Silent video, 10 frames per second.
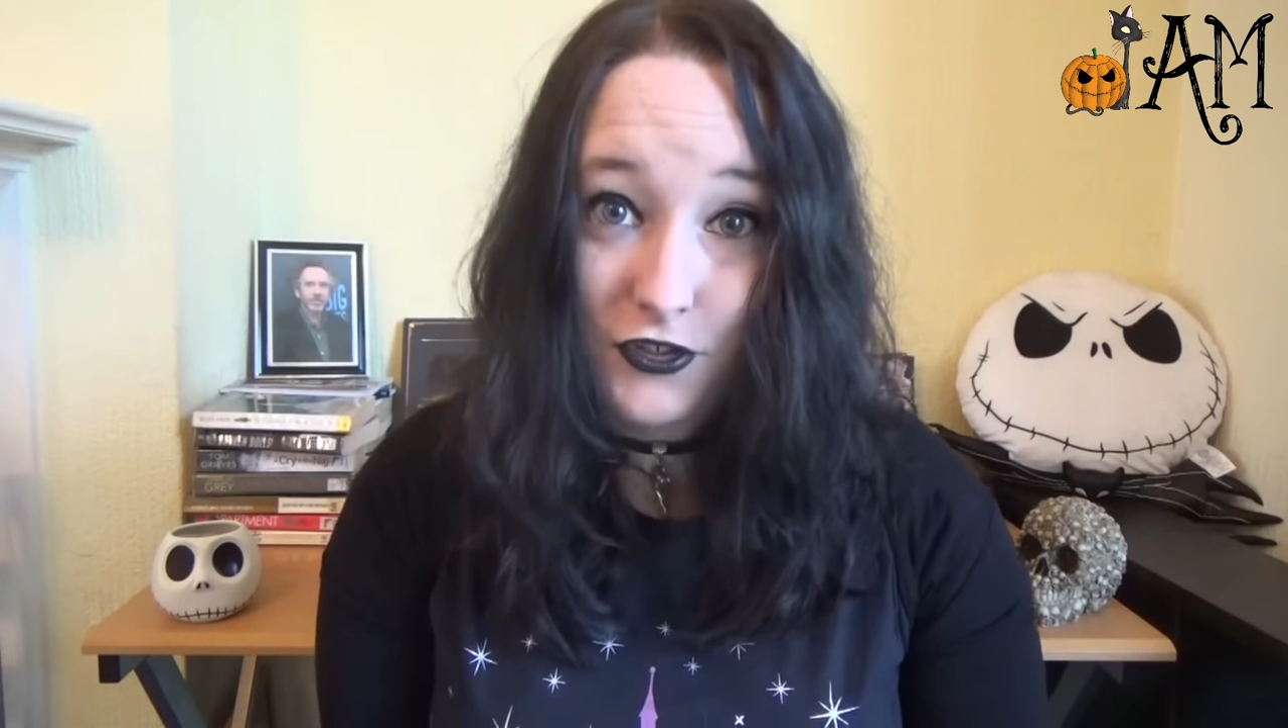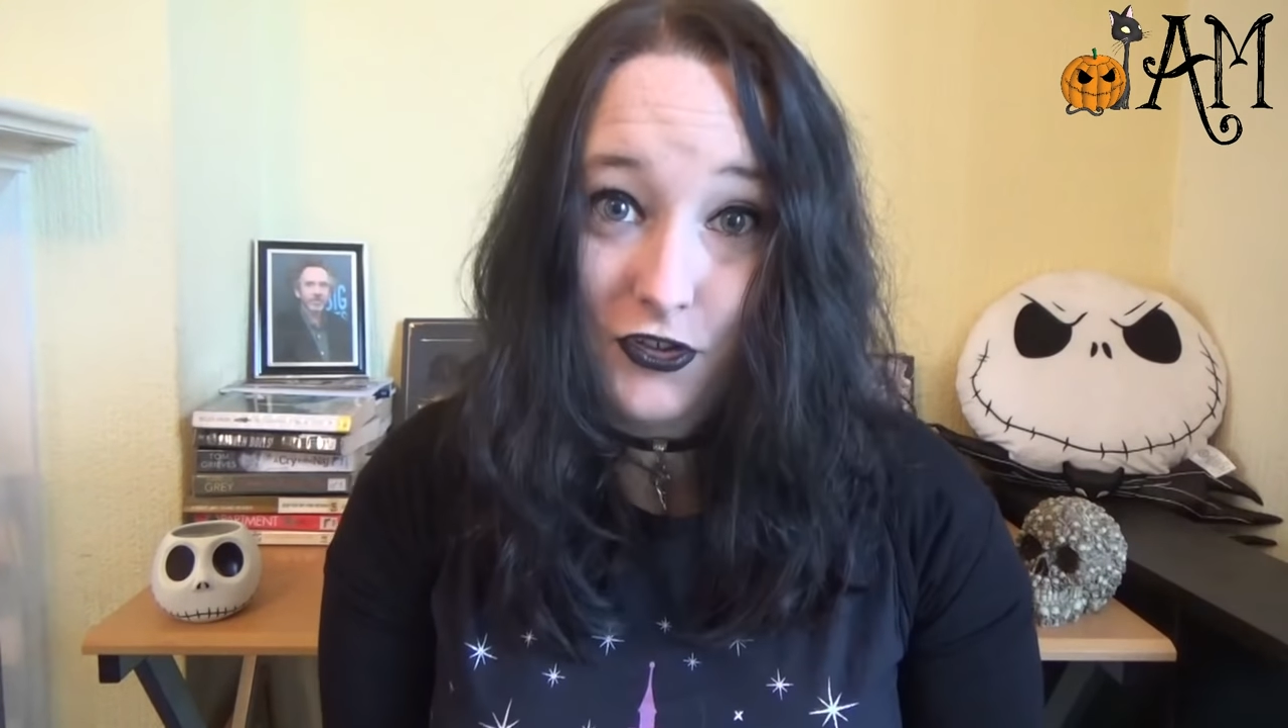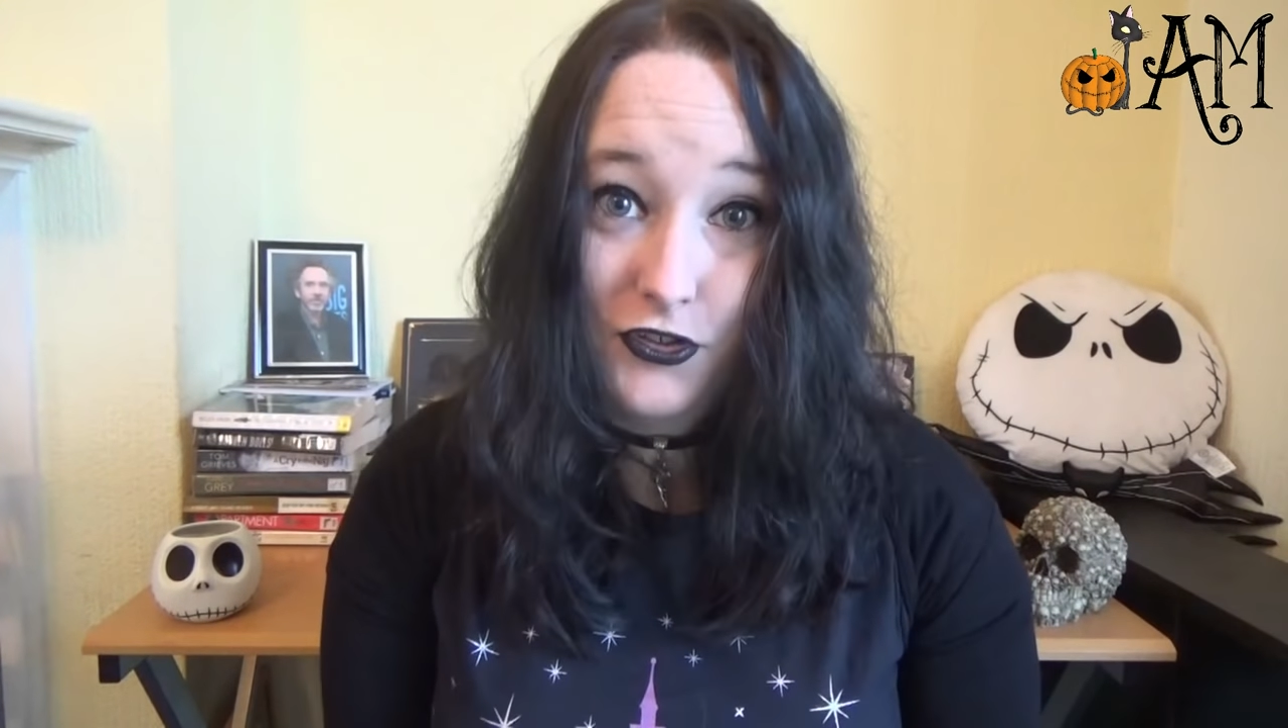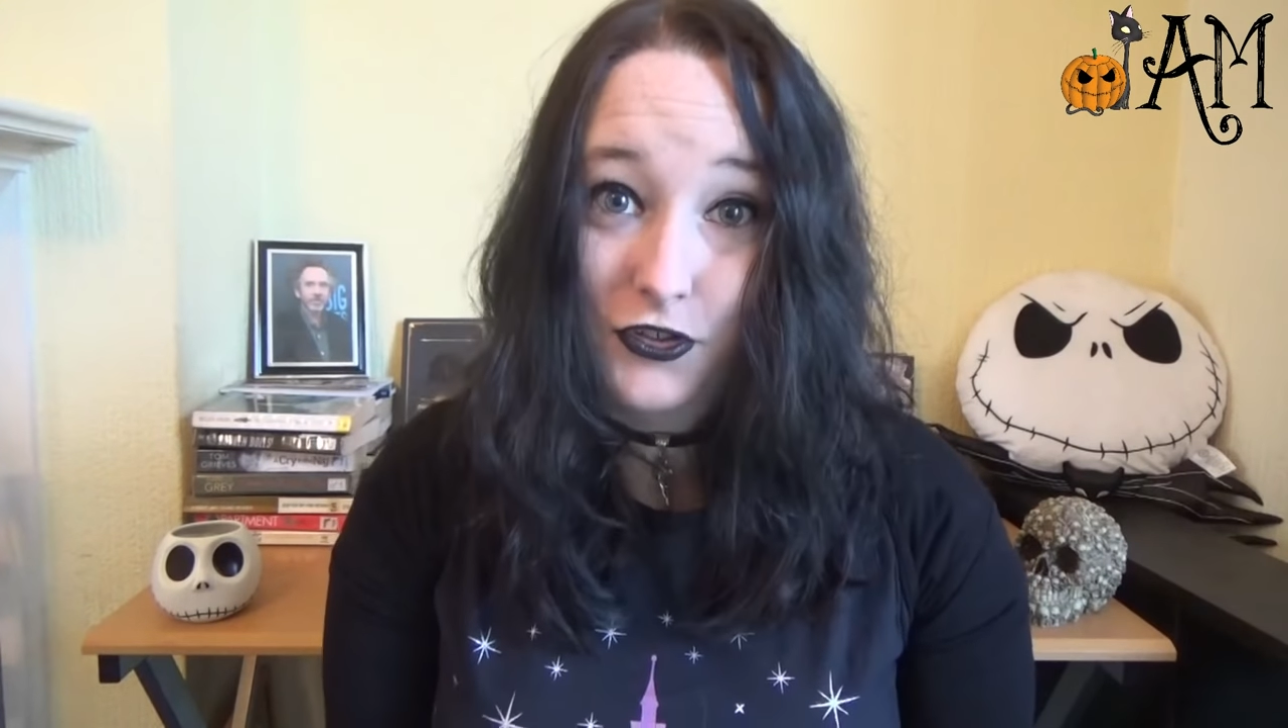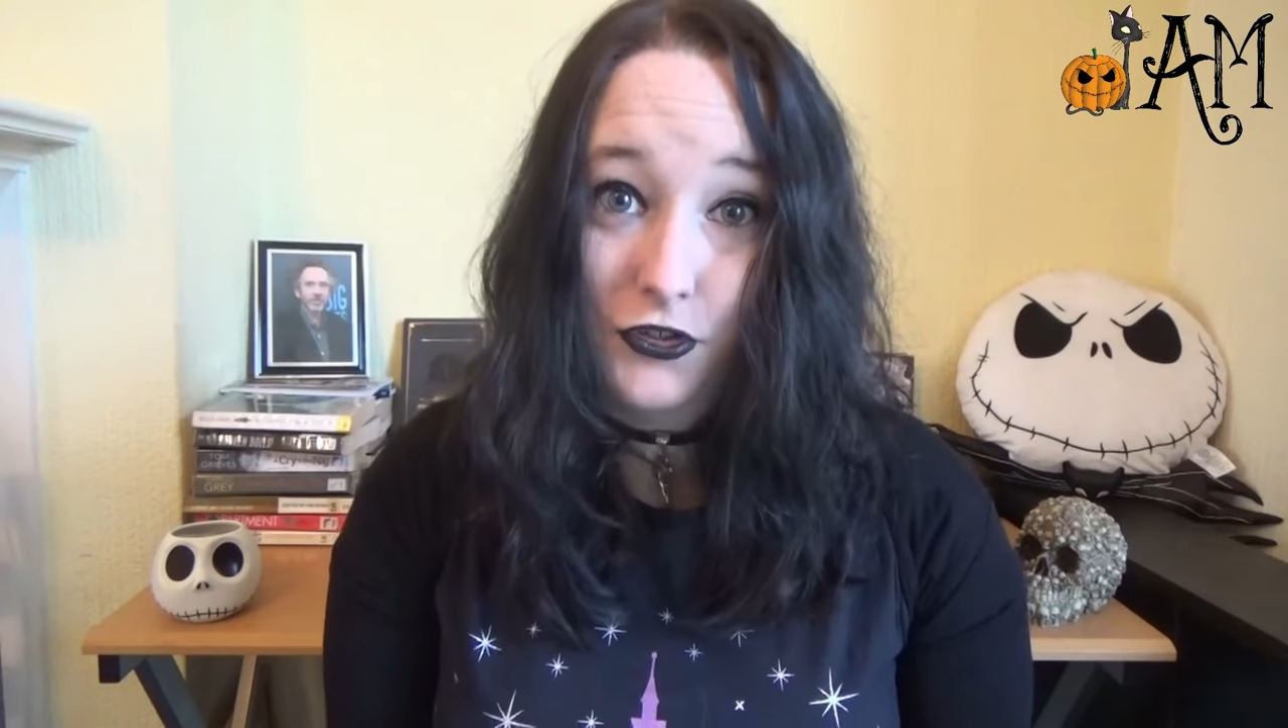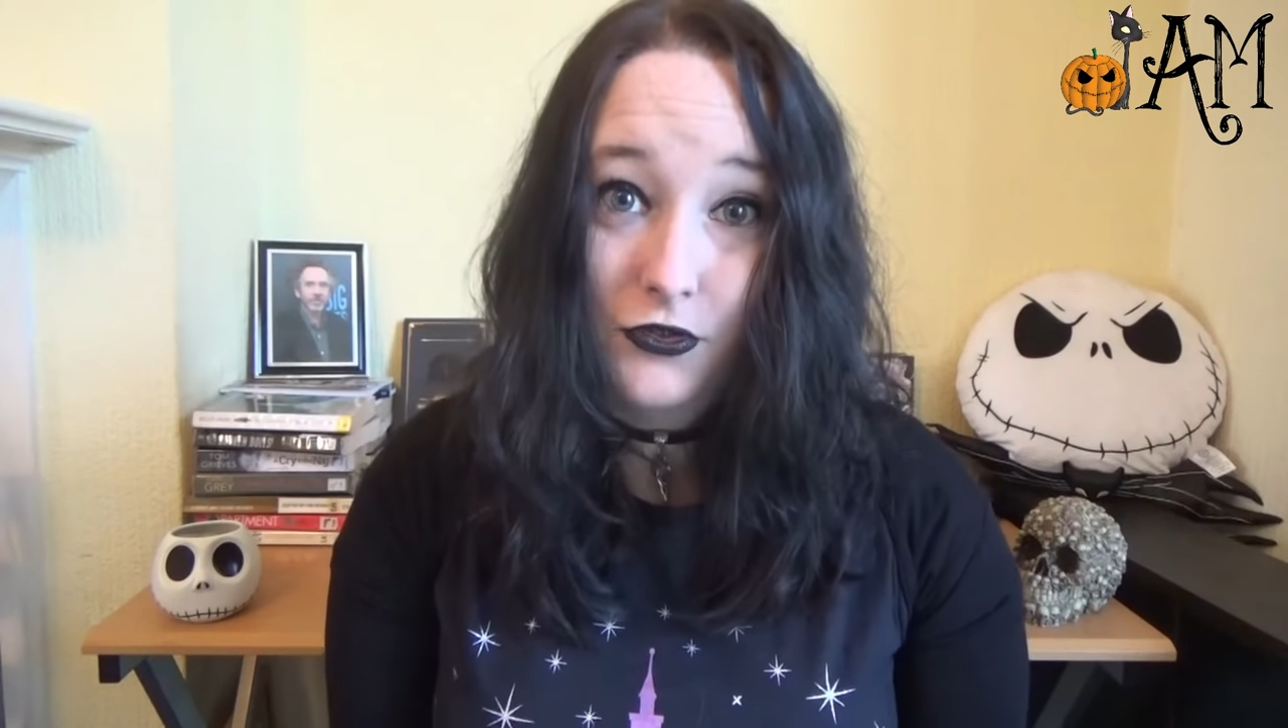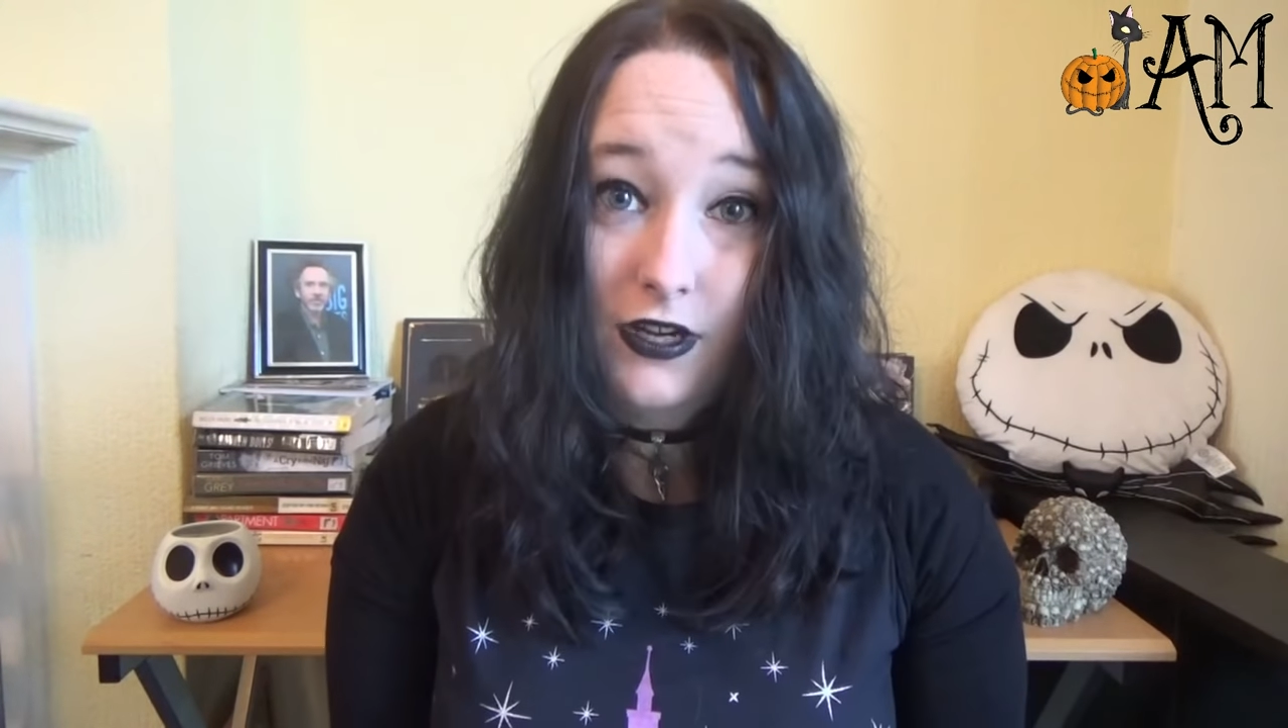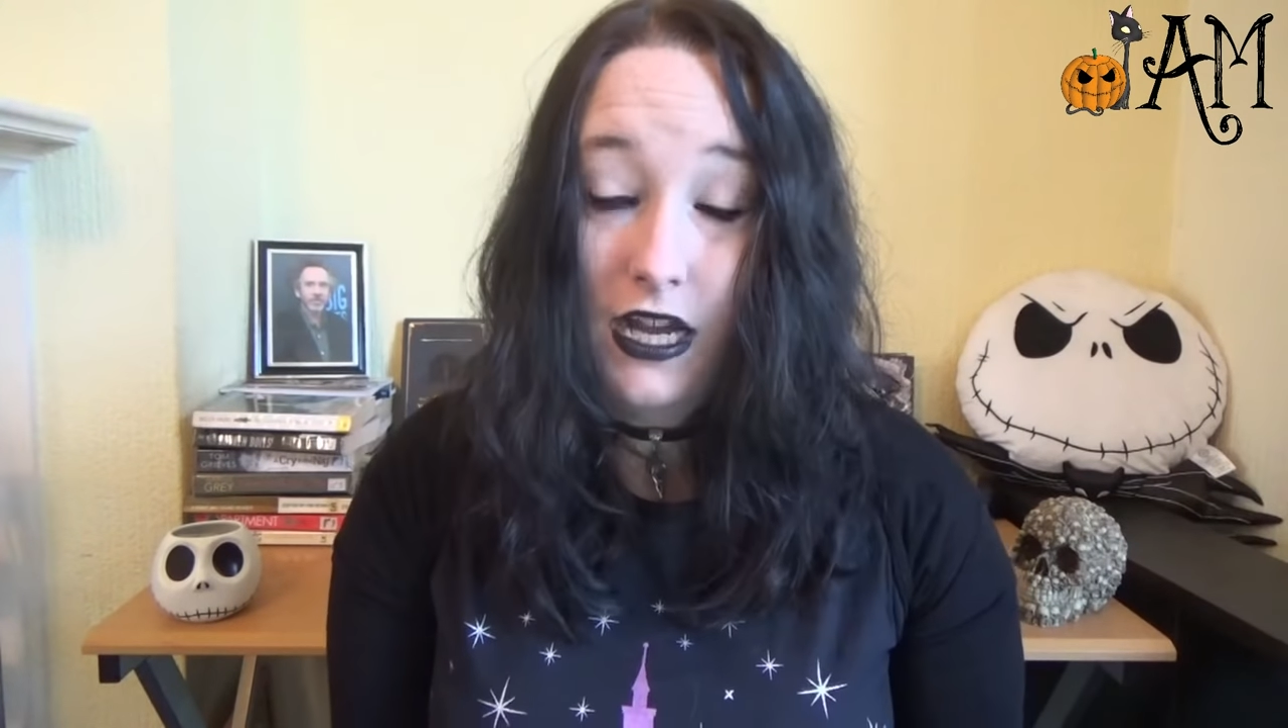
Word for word: Doctor Who,